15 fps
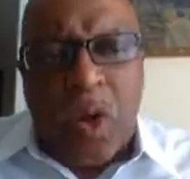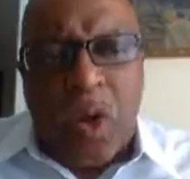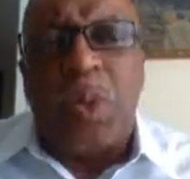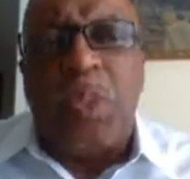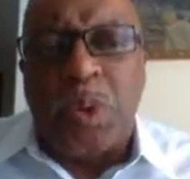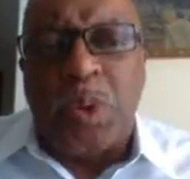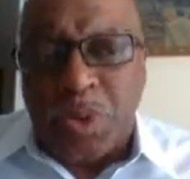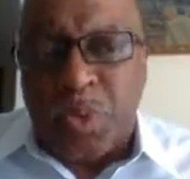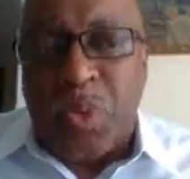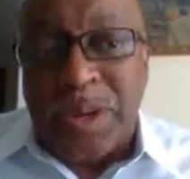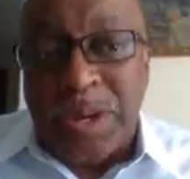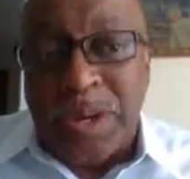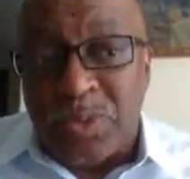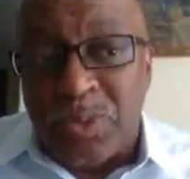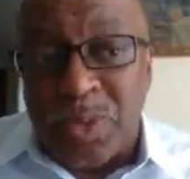those
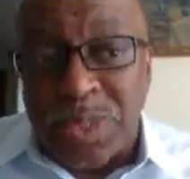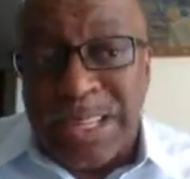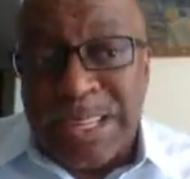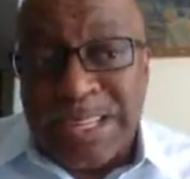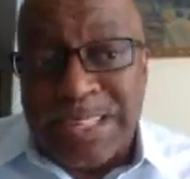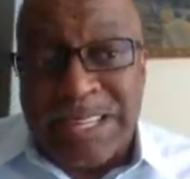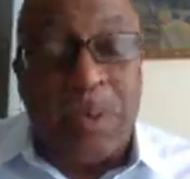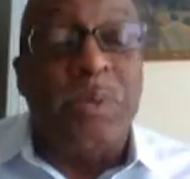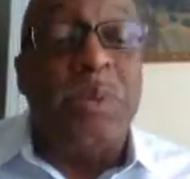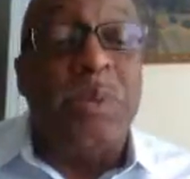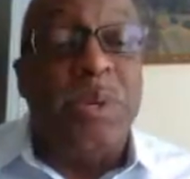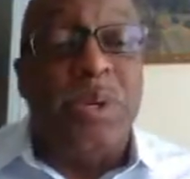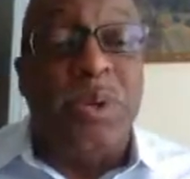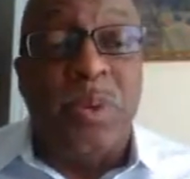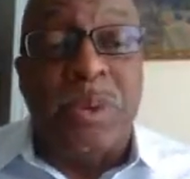wonderful things that we were
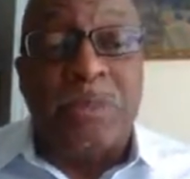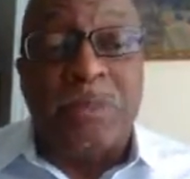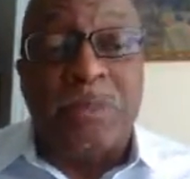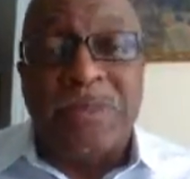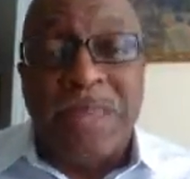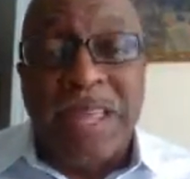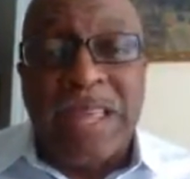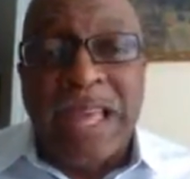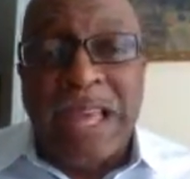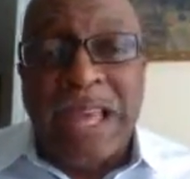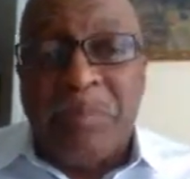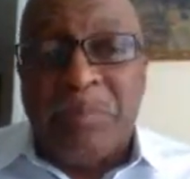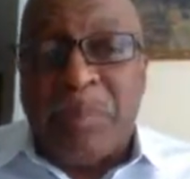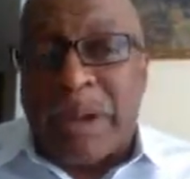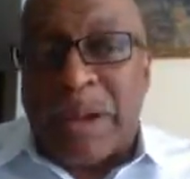doing,
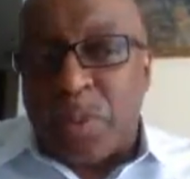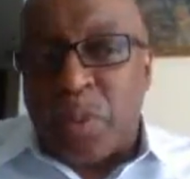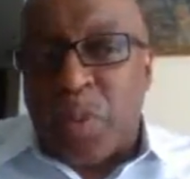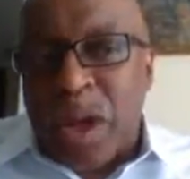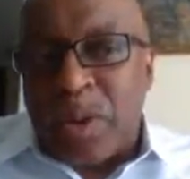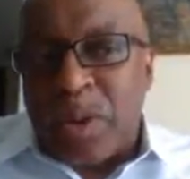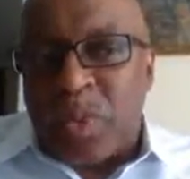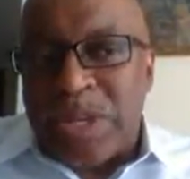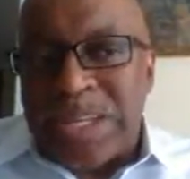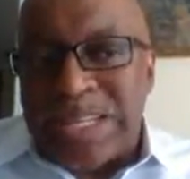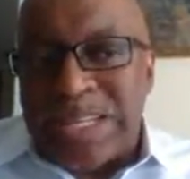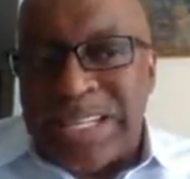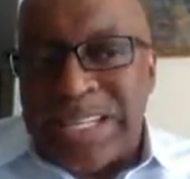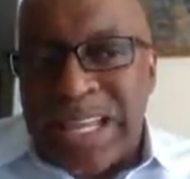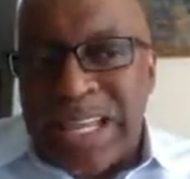but what we
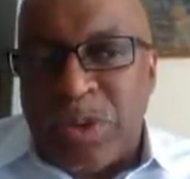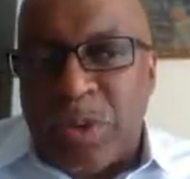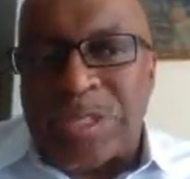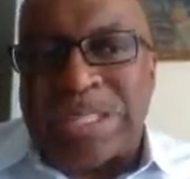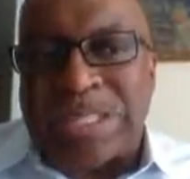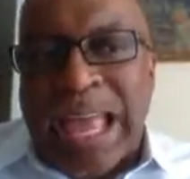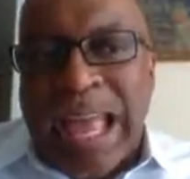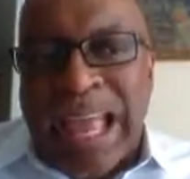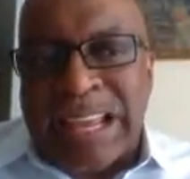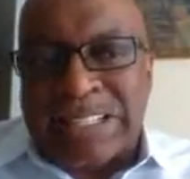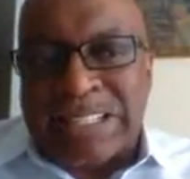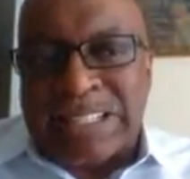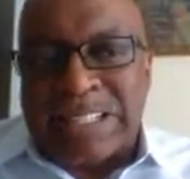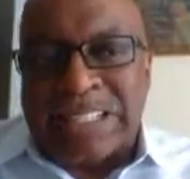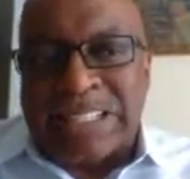did was
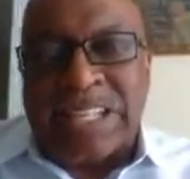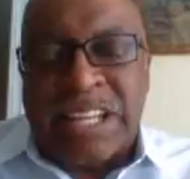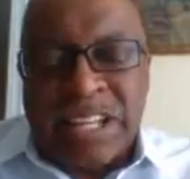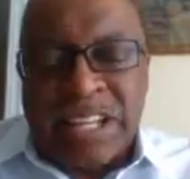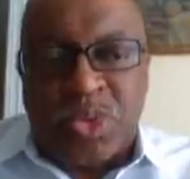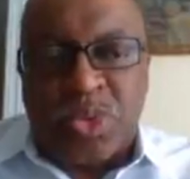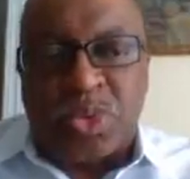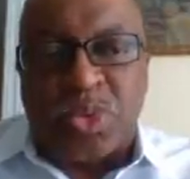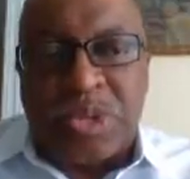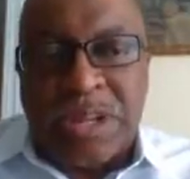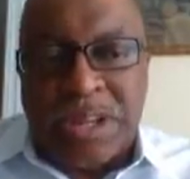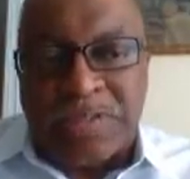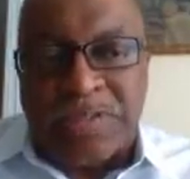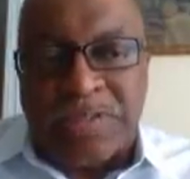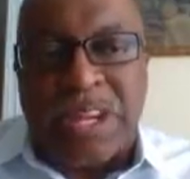actually
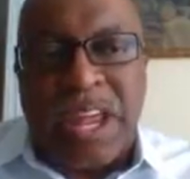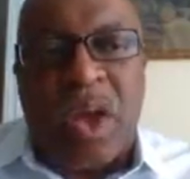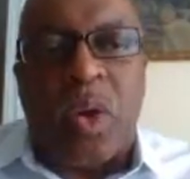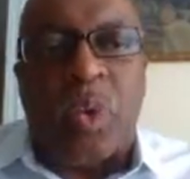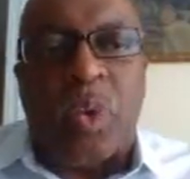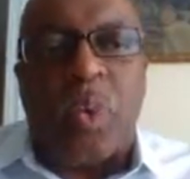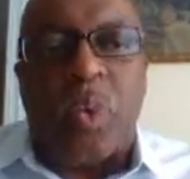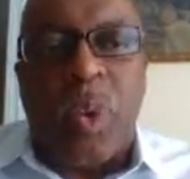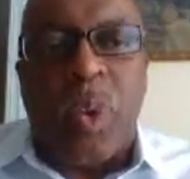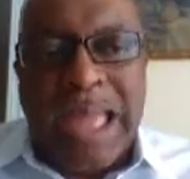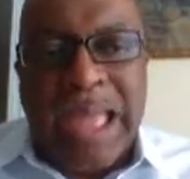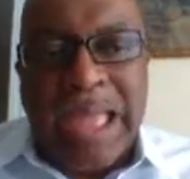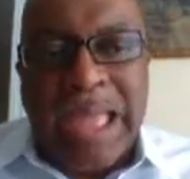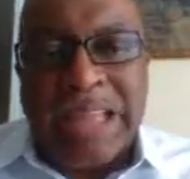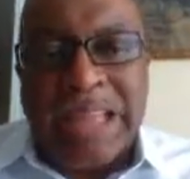drift
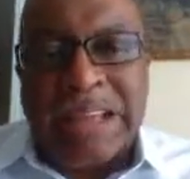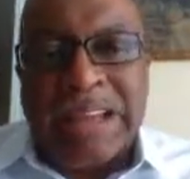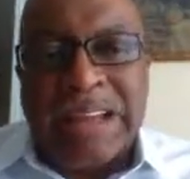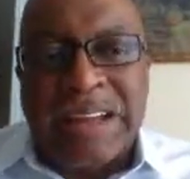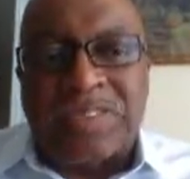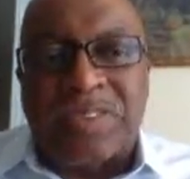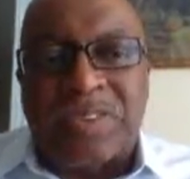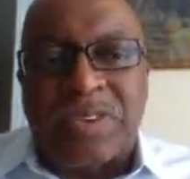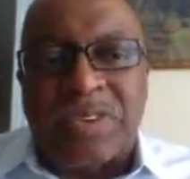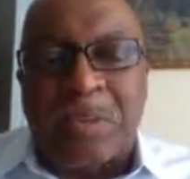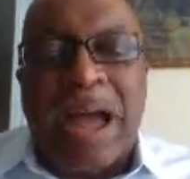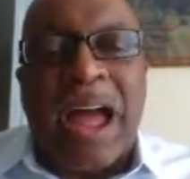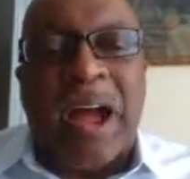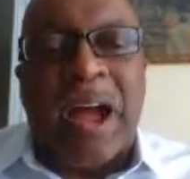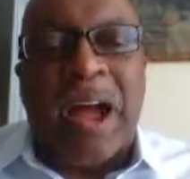away from
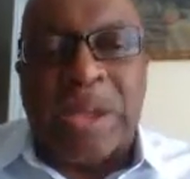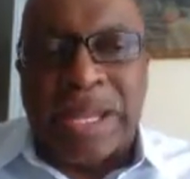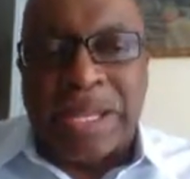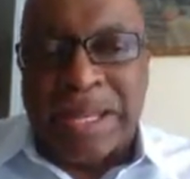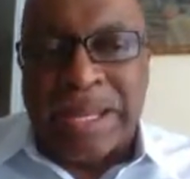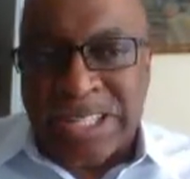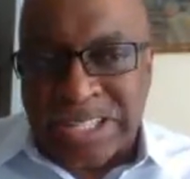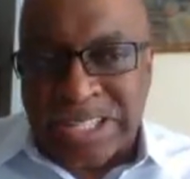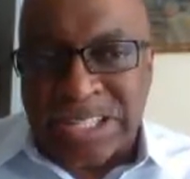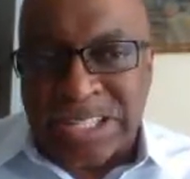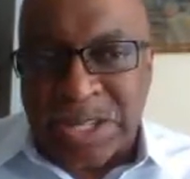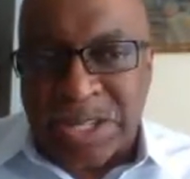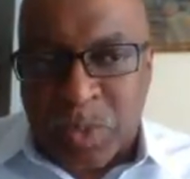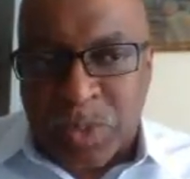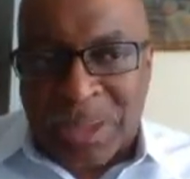our
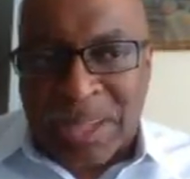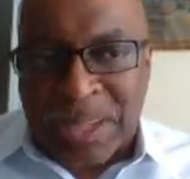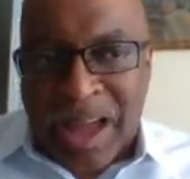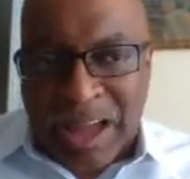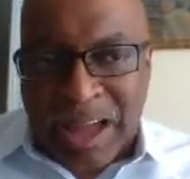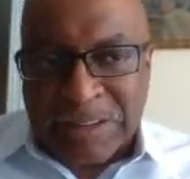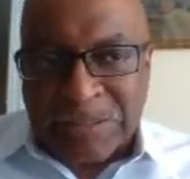relationship with God,